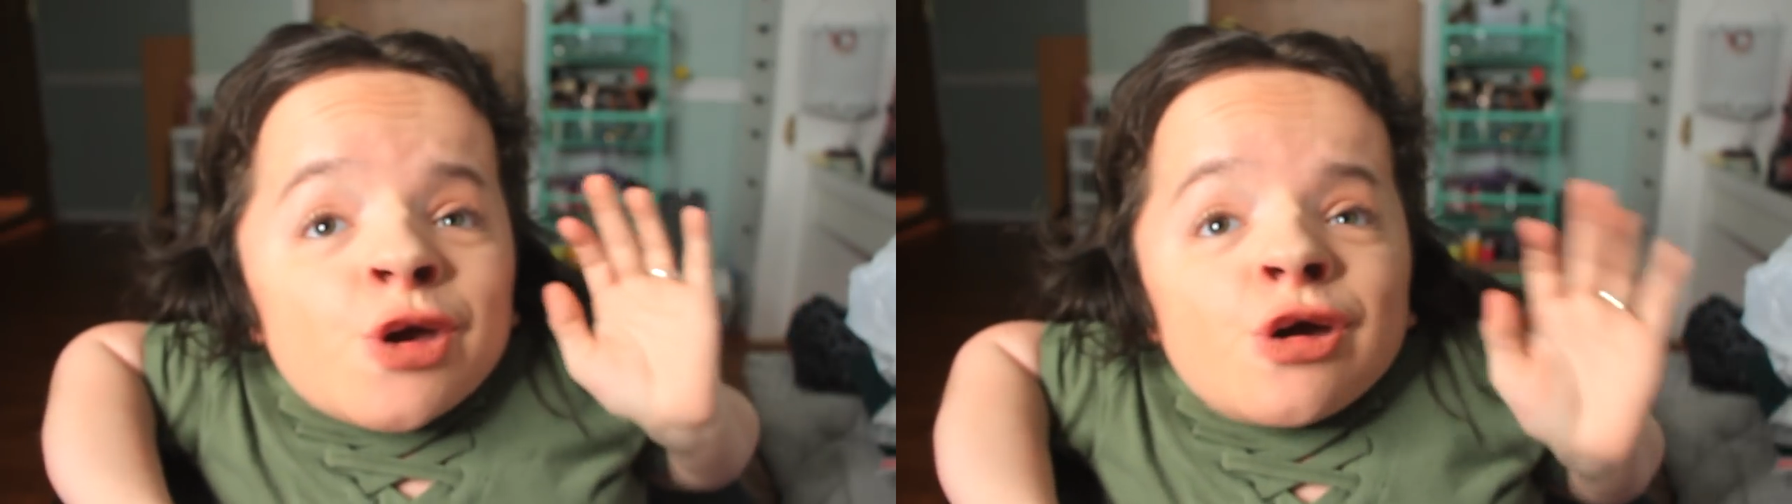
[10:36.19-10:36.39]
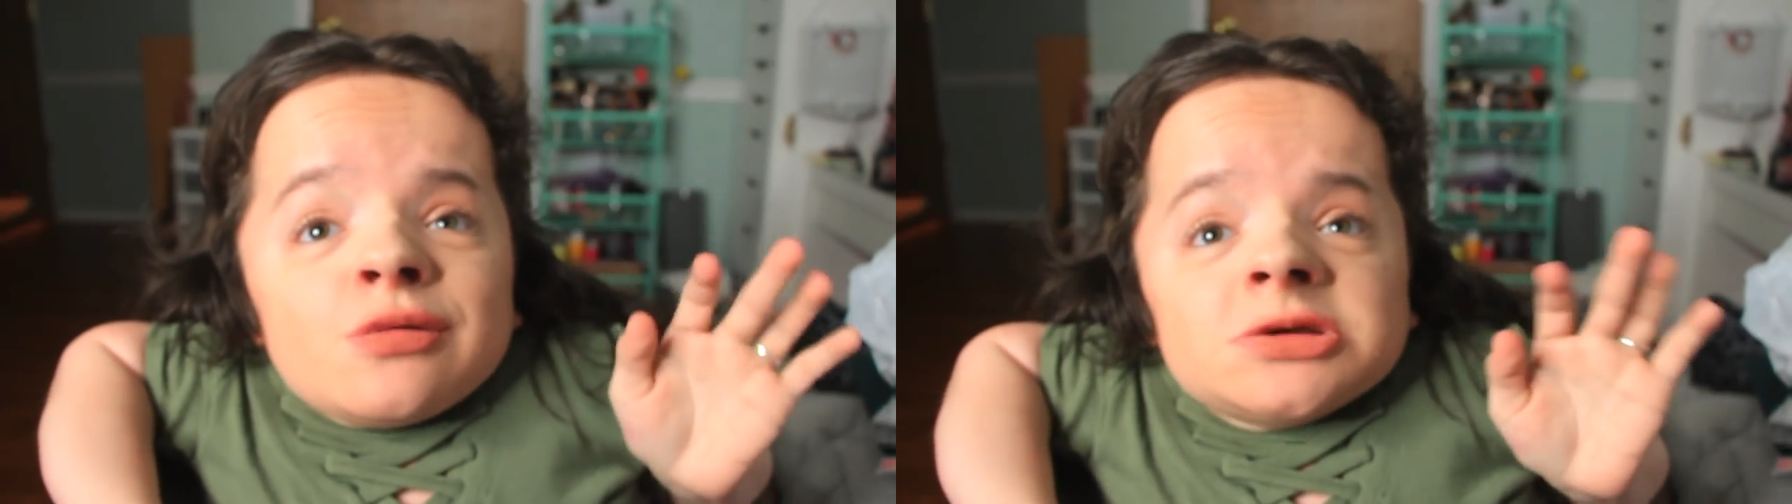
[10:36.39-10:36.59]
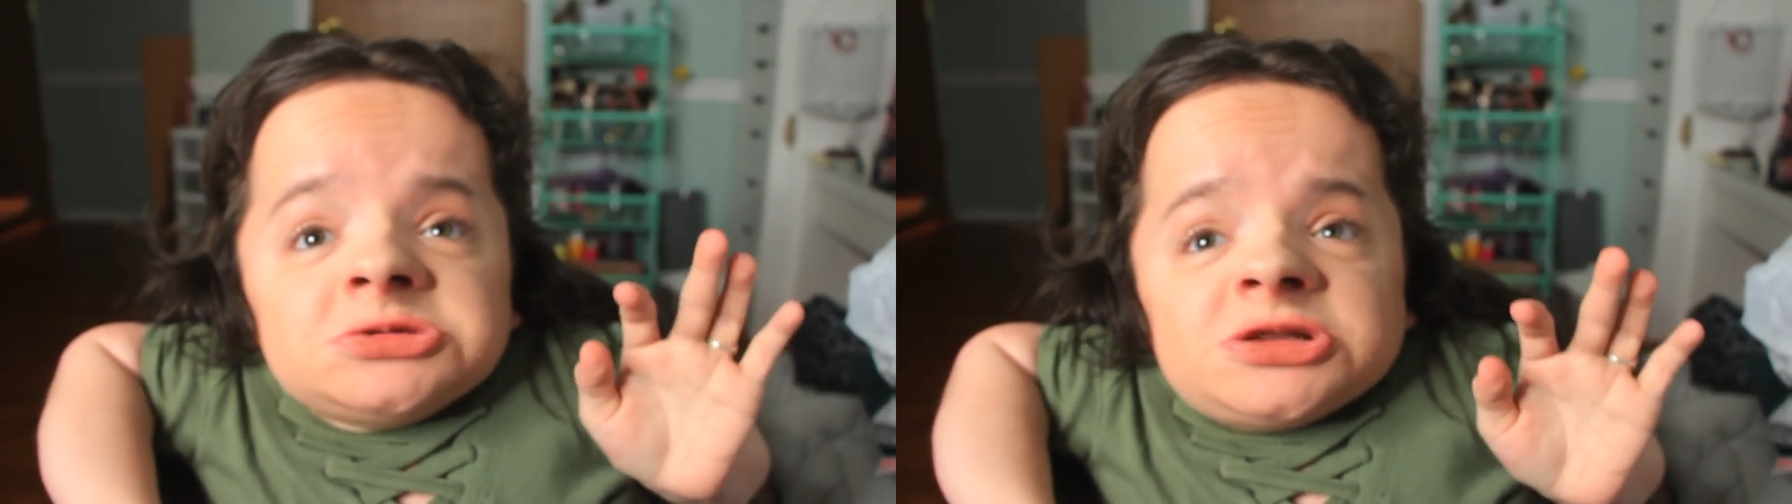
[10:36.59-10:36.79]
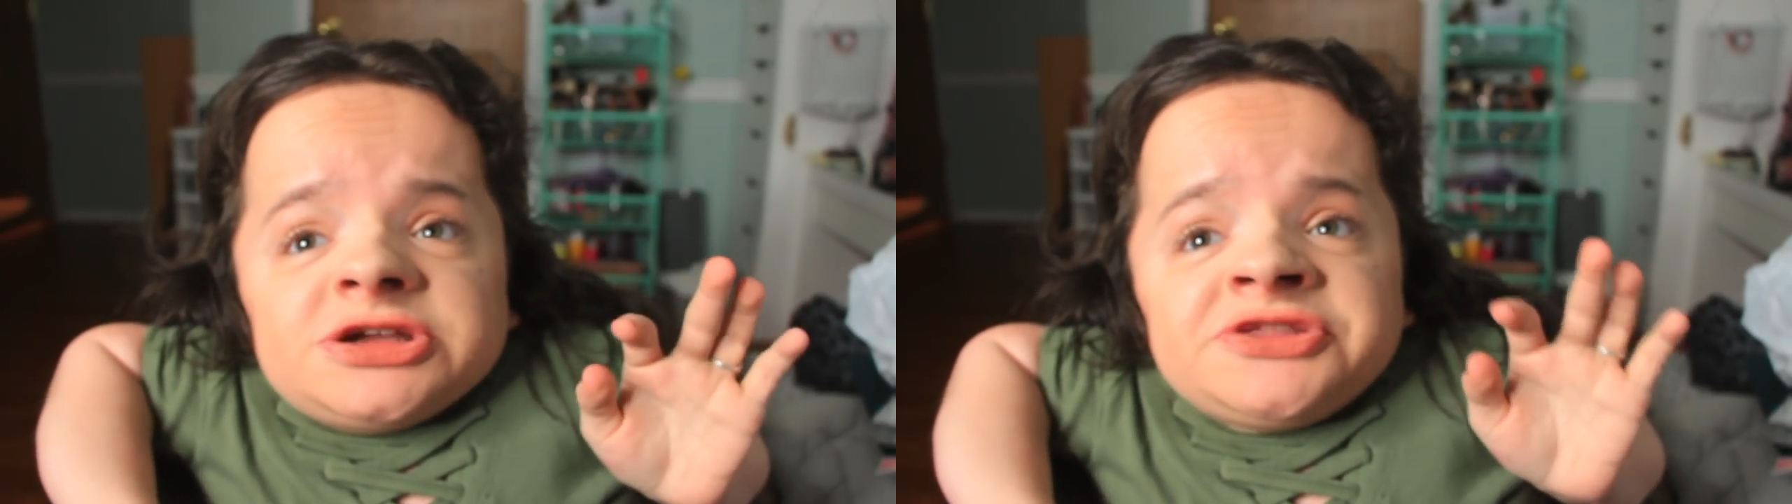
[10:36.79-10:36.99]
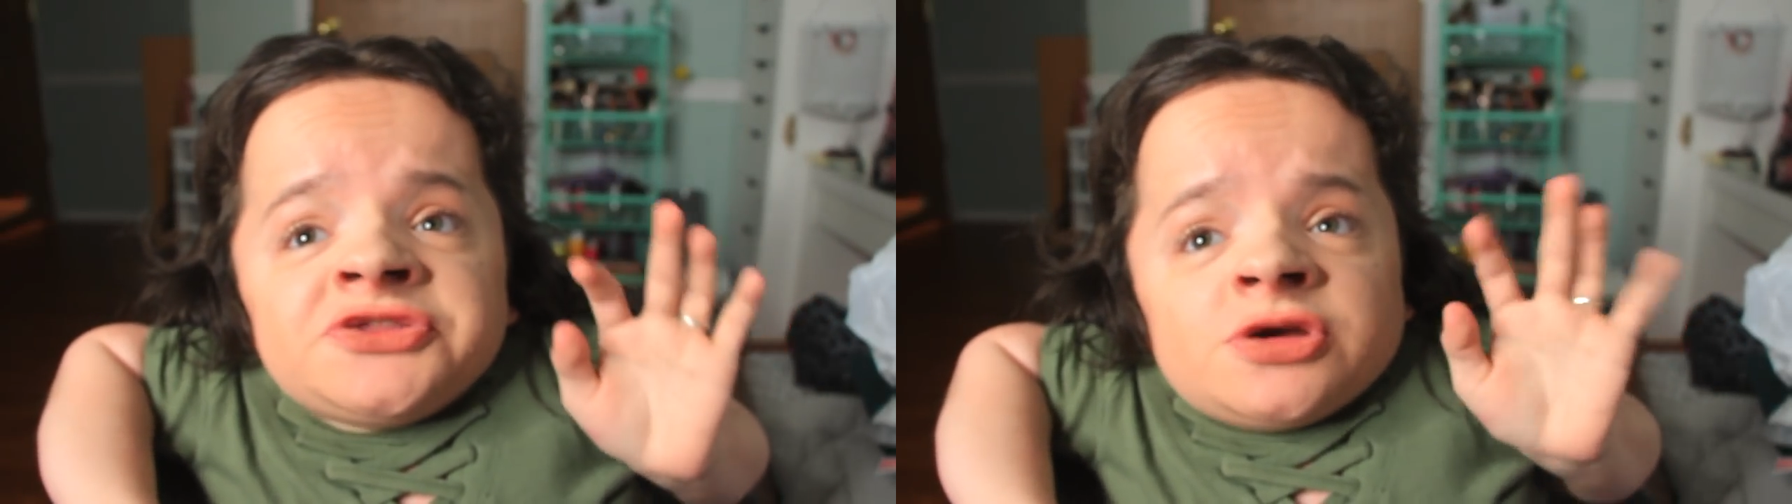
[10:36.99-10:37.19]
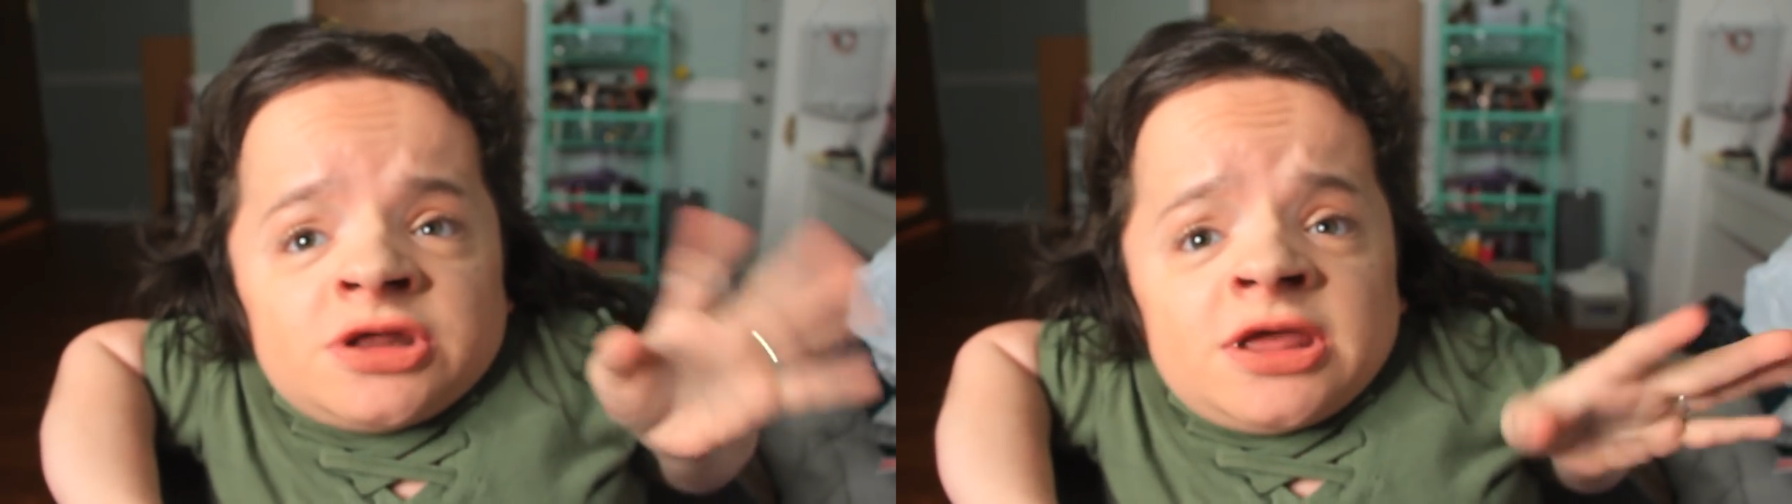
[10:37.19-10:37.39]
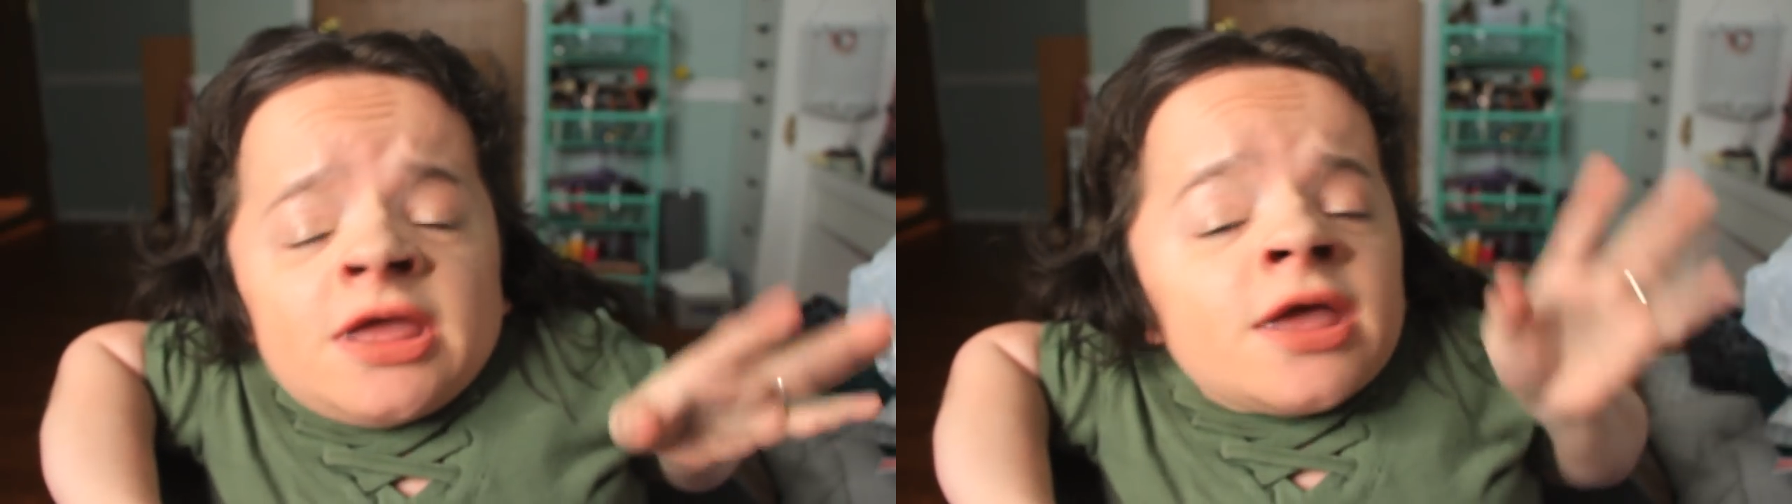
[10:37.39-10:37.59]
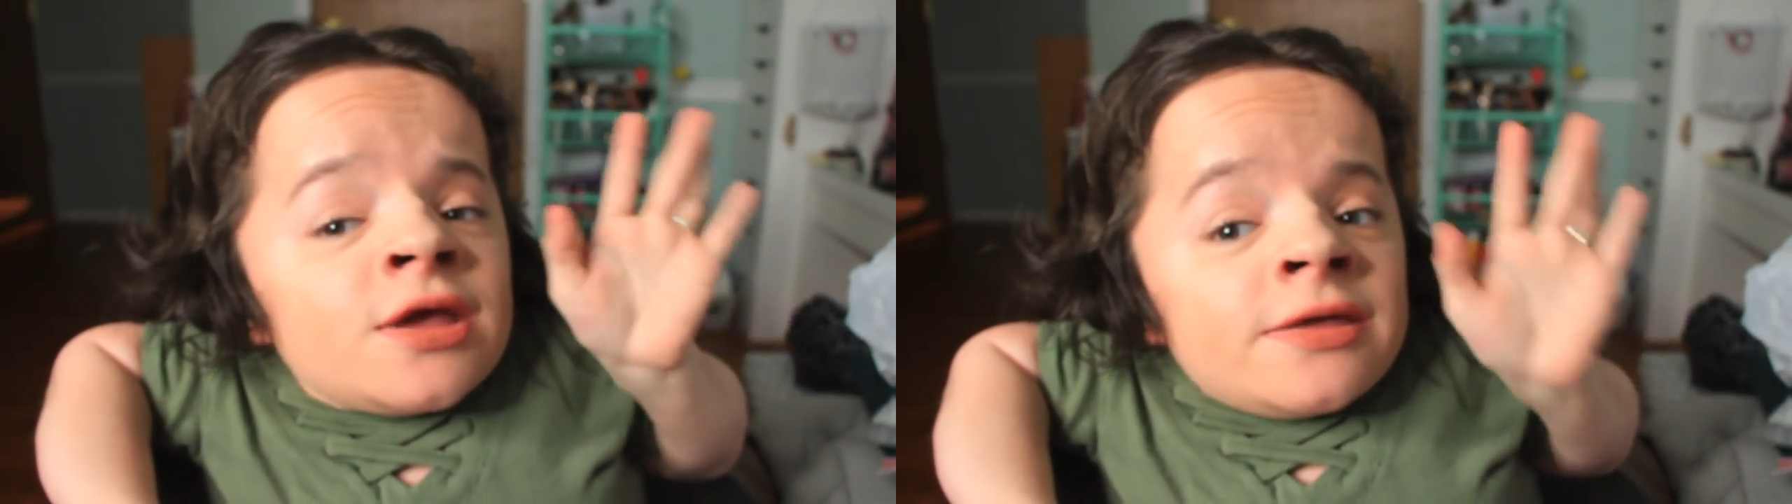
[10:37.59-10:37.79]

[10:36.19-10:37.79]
originally $32